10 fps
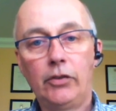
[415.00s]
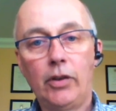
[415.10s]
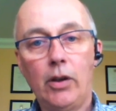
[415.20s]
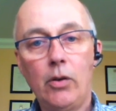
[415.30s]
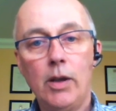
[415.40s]

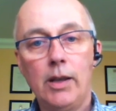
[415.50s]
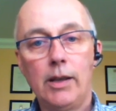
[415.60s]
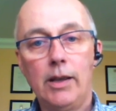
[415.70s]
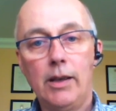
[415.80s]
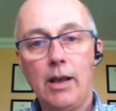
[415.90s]
So
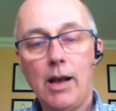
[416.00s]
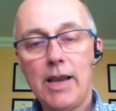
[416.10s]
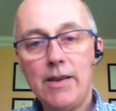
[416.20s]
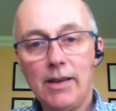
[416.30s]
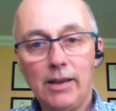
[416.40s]

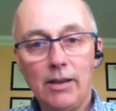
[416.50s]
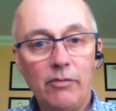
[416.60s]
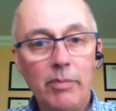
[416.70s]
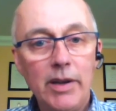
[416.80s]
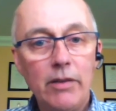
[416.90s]
I have
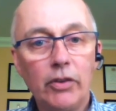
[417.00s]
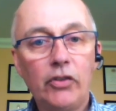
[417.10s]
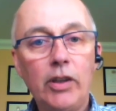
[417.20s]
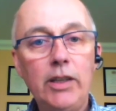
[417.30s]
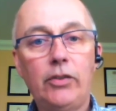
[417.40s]
been in
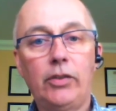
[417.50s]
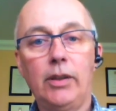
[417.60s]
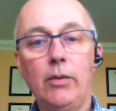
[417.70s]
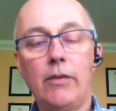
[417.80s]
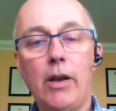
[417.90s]
receipt.
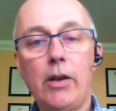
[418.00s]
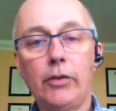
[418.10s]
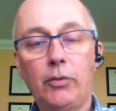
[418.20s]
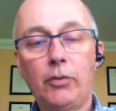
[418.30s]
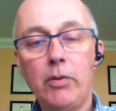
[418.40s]
You know,
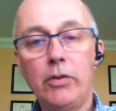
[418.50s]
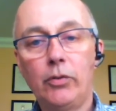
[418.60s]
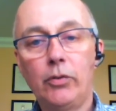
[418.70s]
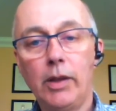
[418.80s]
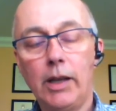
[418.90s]
I've spoken
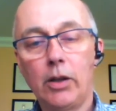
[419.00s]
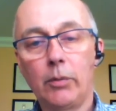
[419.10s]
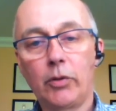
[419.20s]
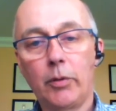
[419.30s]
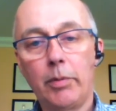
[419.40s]
to all the
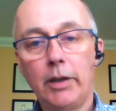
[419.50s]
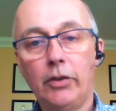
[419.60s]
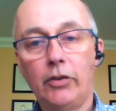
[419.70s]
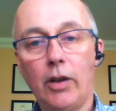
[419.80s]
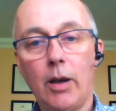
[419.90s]
helicopter operators.